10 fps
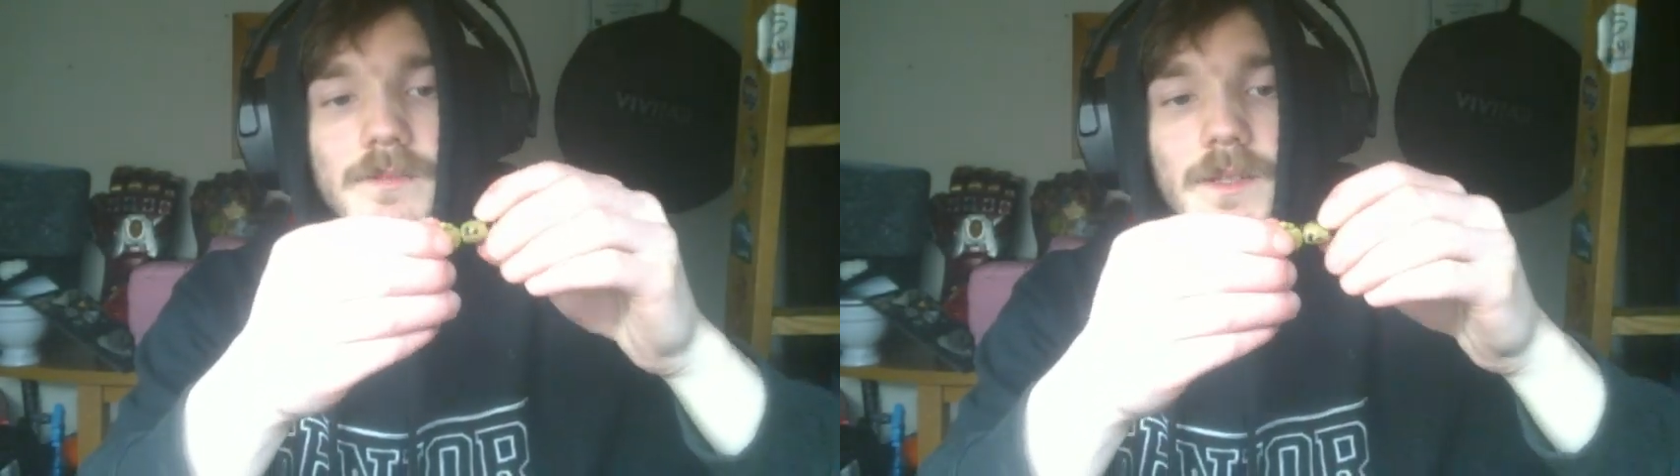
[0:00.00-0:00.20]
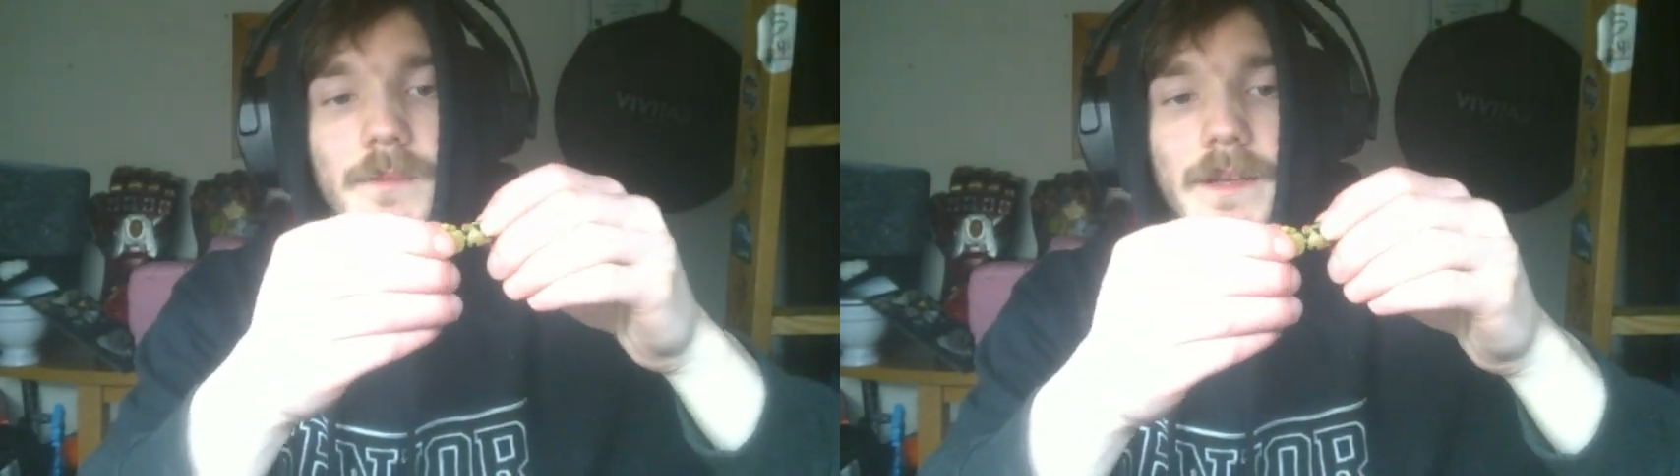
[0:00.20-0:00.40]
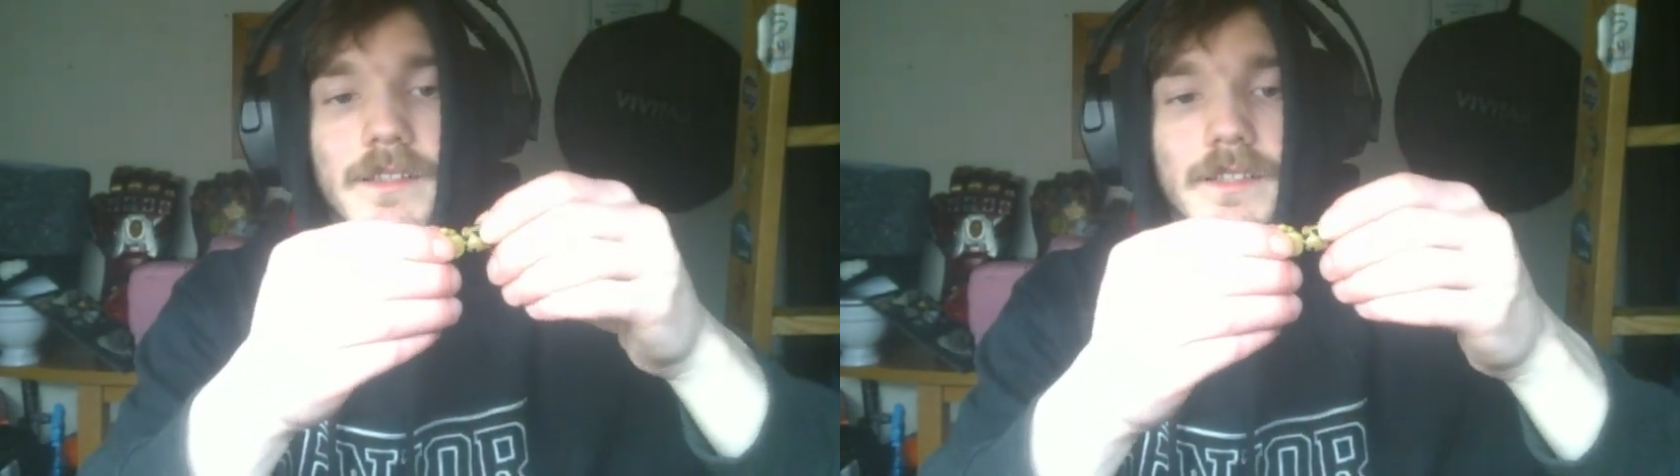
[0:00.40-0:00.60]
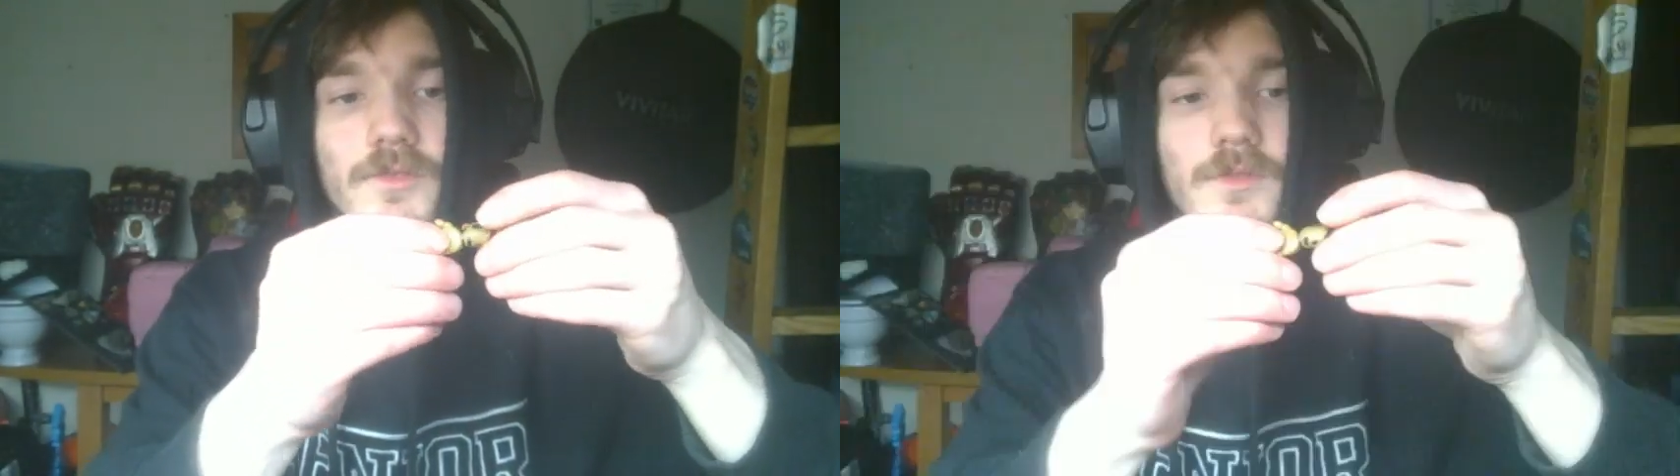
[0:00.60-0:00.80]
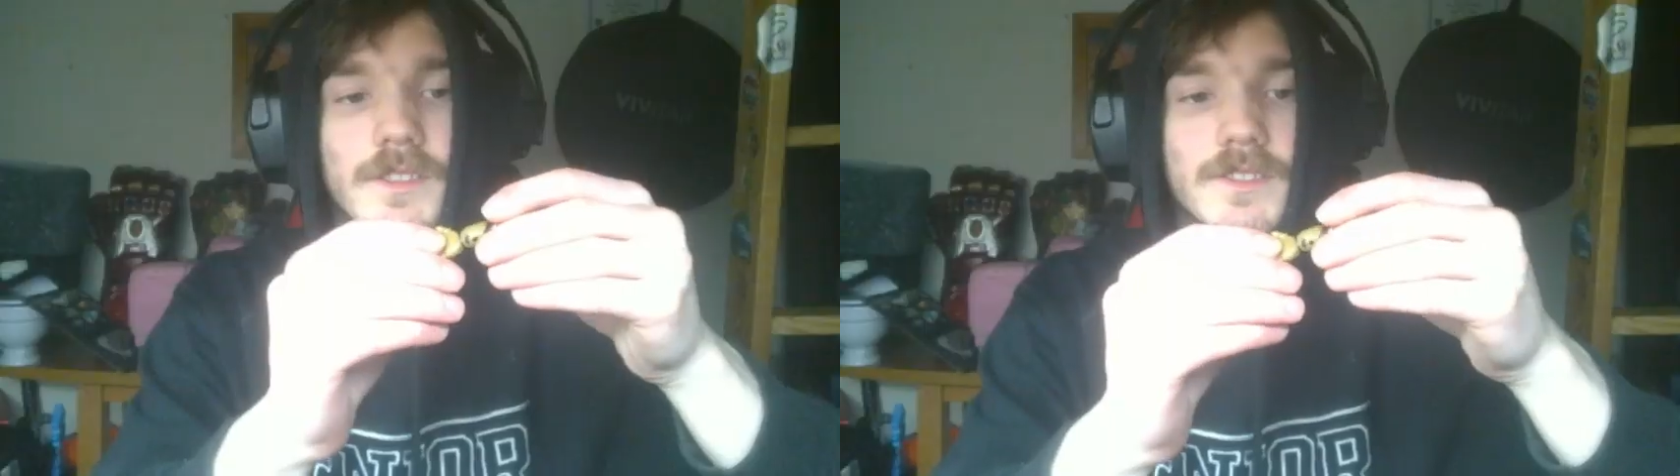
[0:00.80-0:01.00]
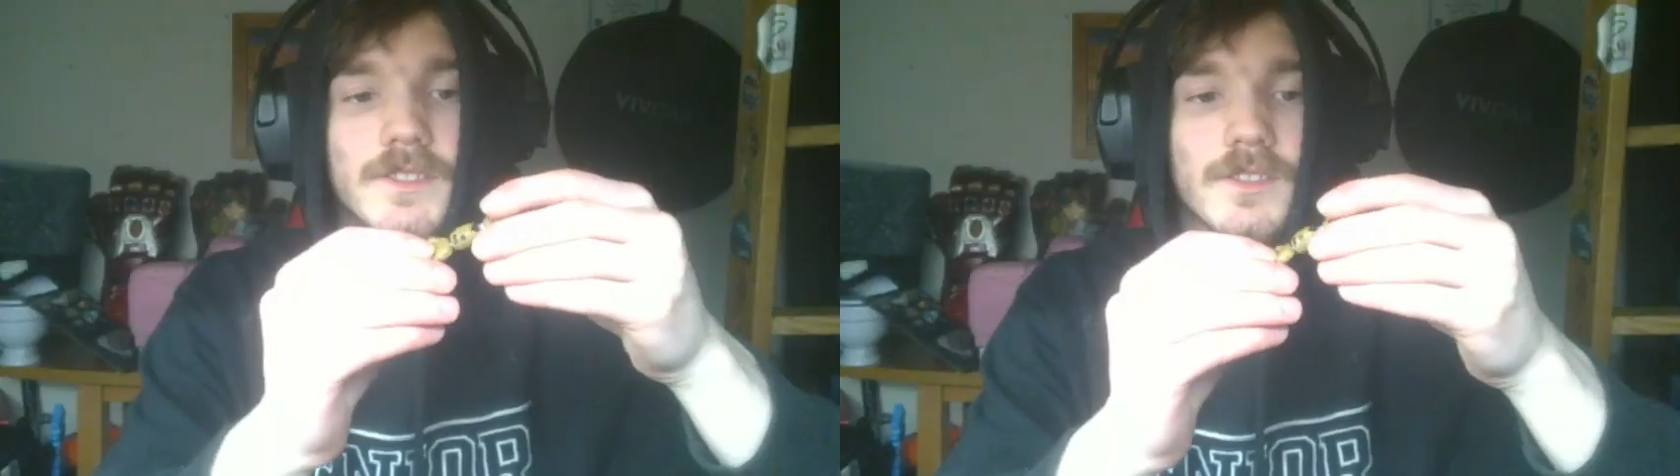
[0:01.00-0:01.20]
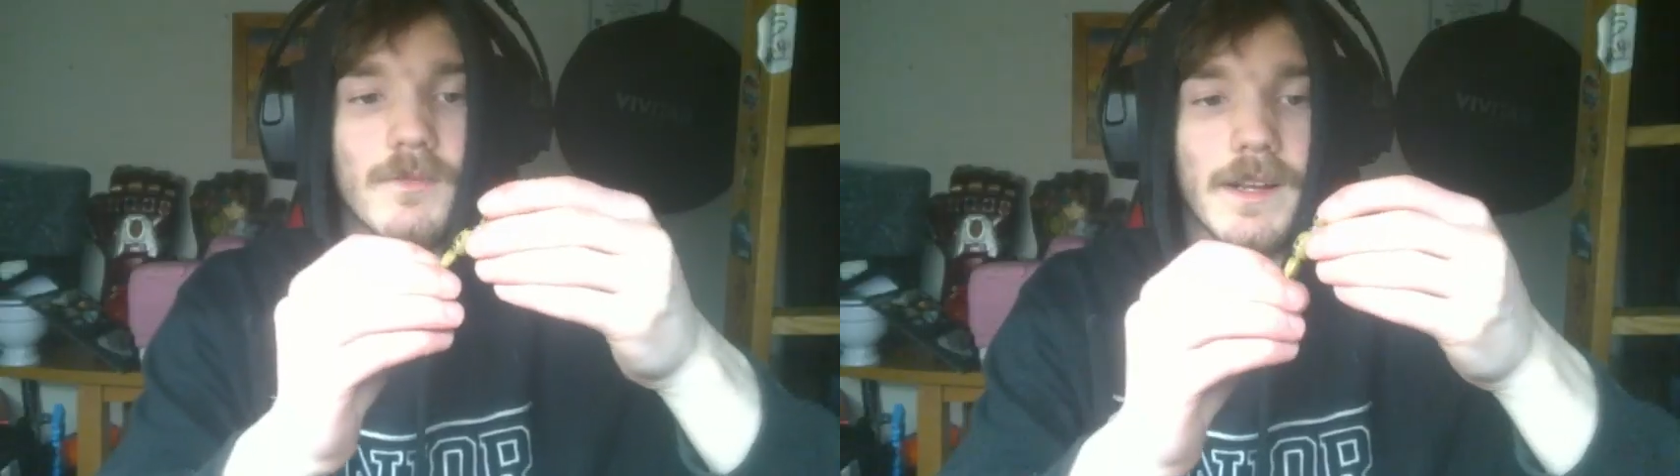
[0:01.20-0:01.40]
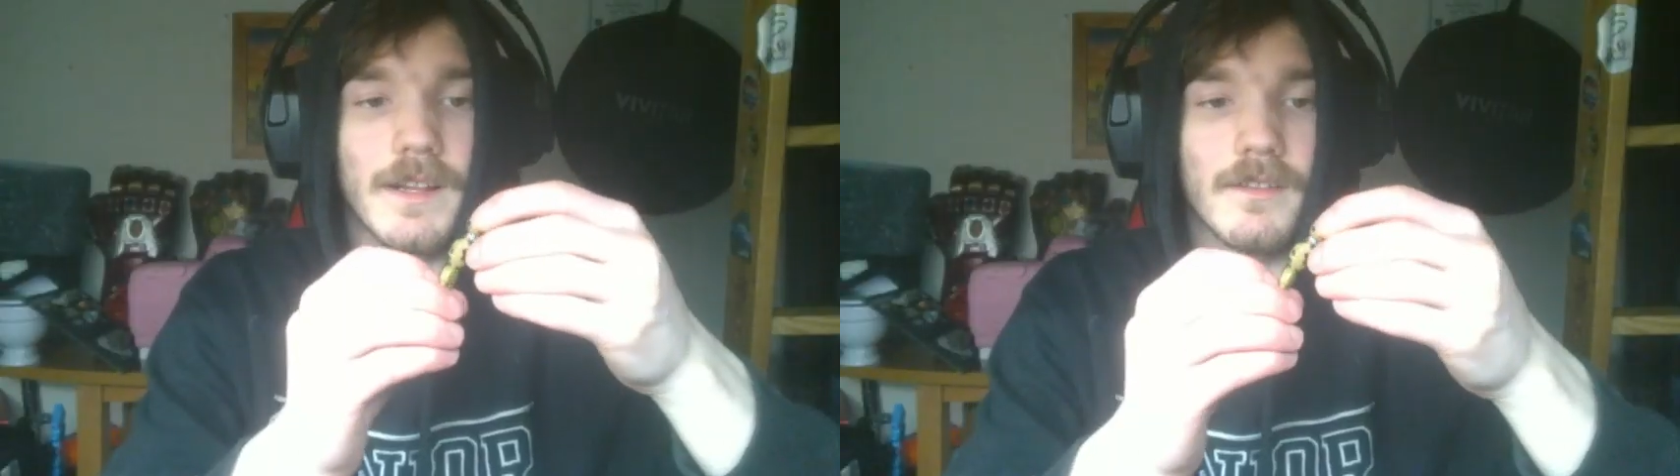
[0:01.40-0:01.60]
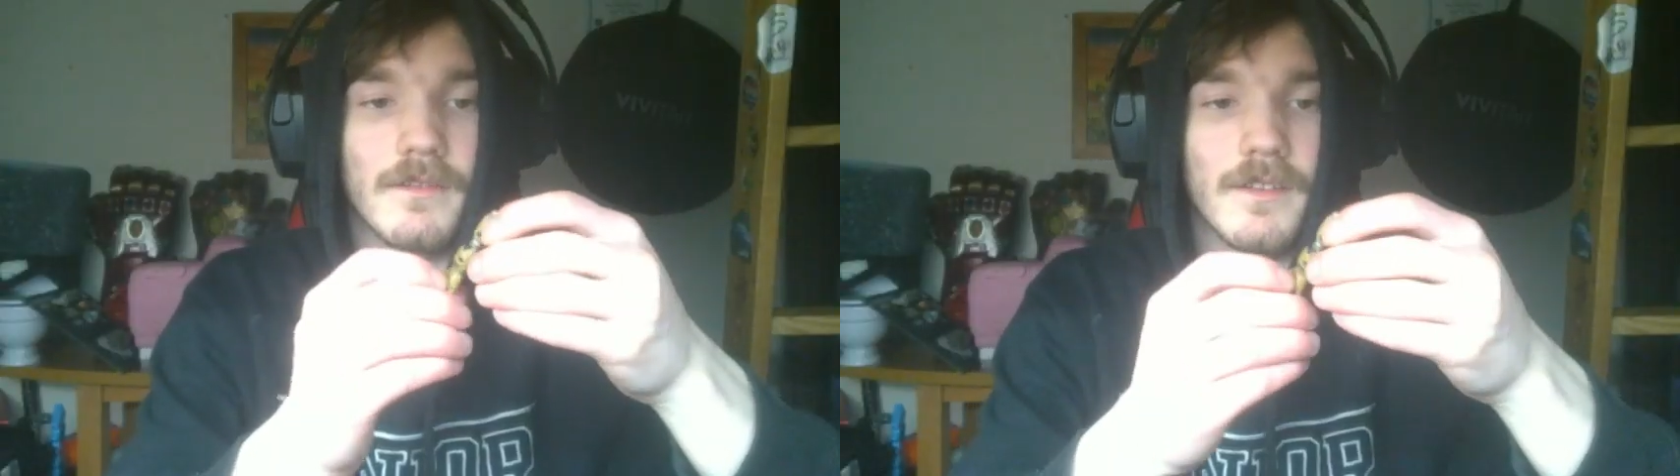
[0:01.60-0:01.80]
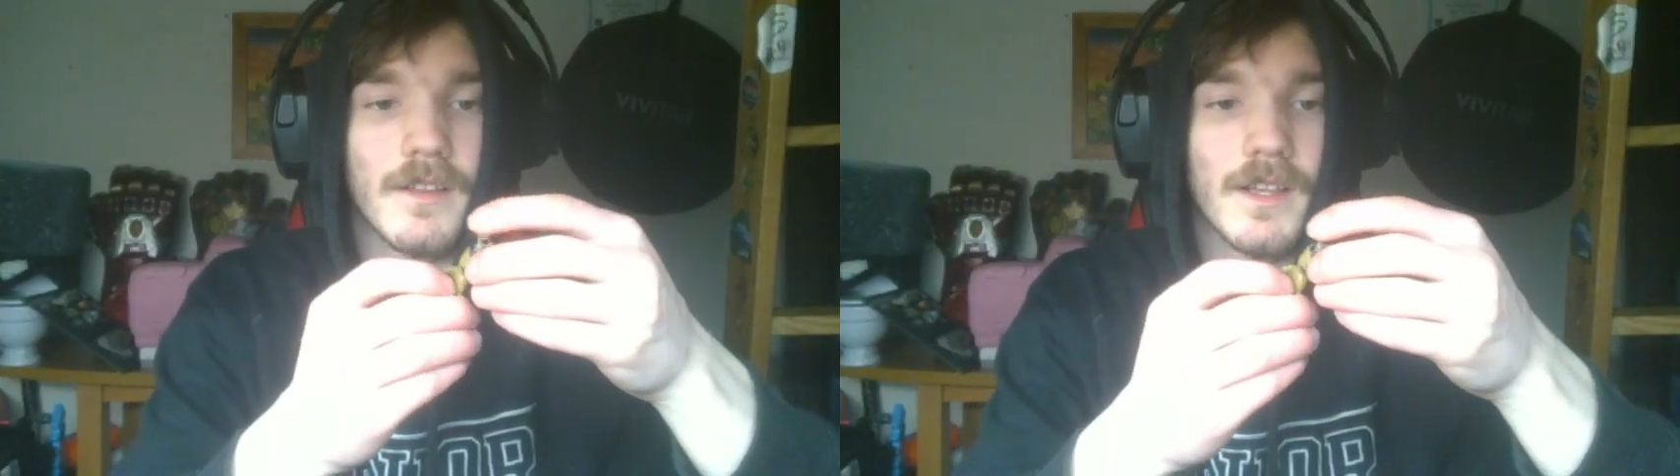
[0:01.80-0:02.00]
but it mainly twists
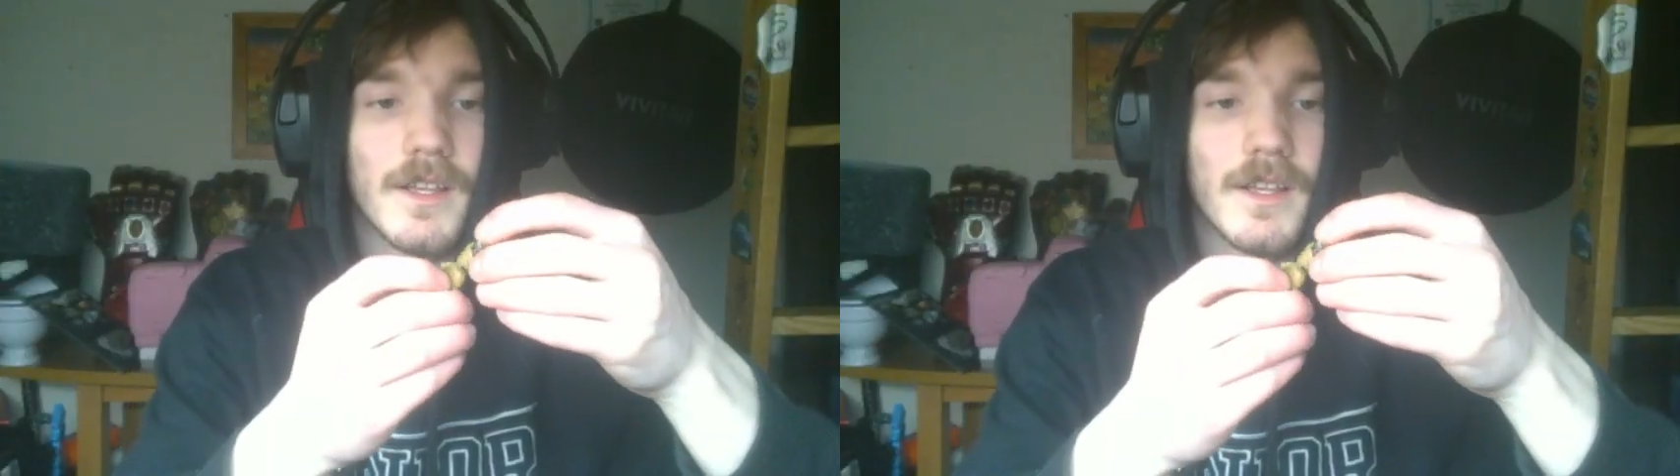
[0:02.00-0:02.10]
around.